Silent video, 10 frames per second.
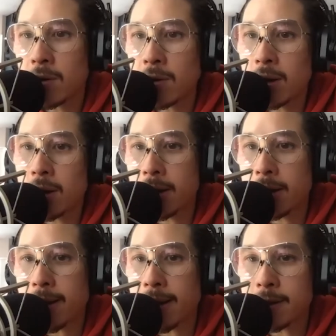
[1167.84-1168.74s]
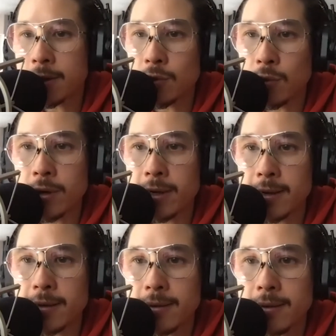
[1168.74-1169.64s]
know, I
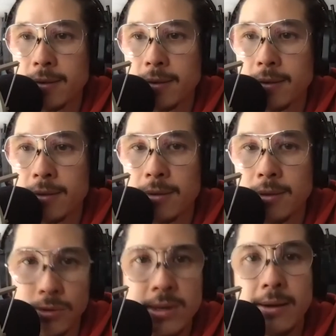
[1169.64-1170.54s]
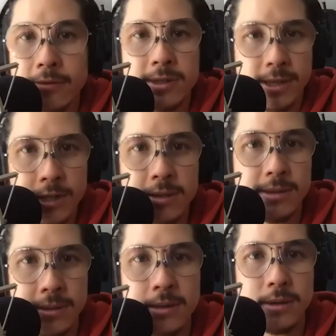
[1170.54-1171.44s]
enjoy those conversations.
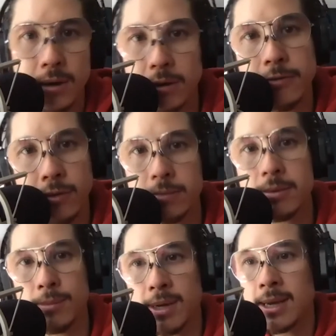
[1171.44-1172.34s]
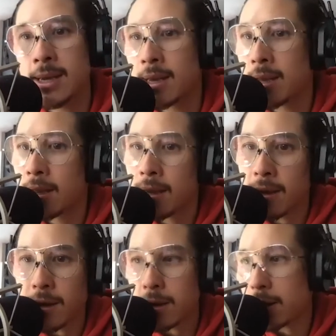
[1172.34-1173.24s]
That's another art form to me. Right.
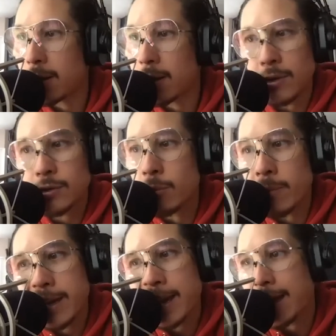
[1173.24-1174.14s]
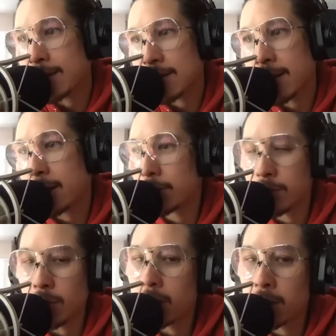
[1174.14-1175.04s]
Uh, I also make hats now
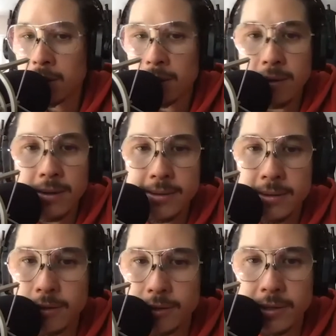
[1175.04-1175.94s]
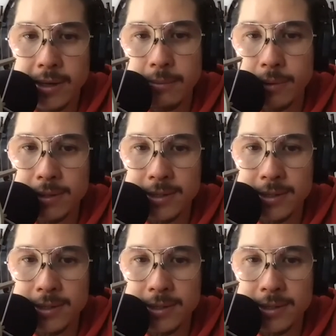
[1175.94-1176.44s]
as well. Uh, that's another I saw that.